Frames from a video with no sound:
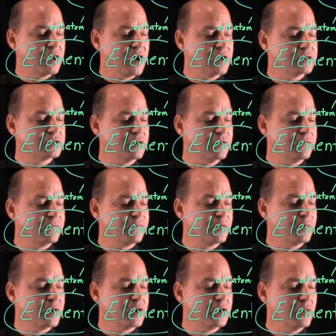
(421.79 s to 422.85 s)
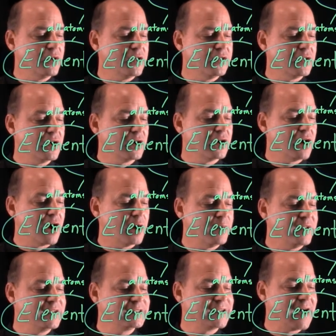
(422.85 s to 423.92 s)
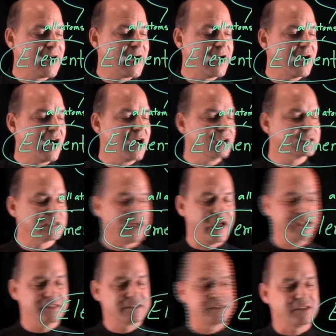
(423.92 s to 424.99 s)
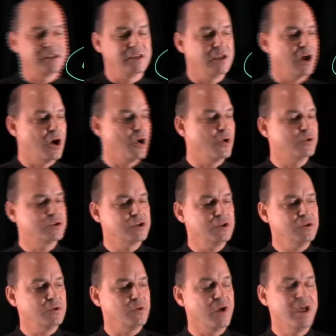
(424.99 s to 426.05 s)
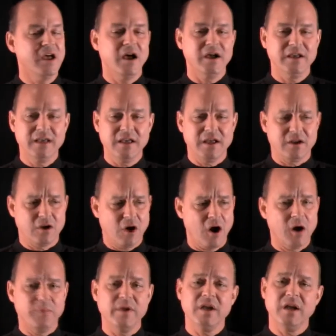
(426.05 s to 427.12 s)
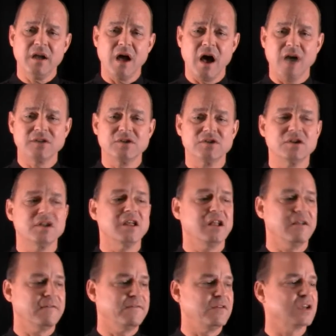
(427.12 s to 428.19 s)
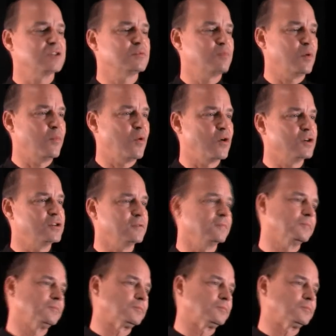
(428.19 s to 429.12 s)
also familiar with carbon dioxide, CO2. Again, carbon and oxygen in a fixed proportion.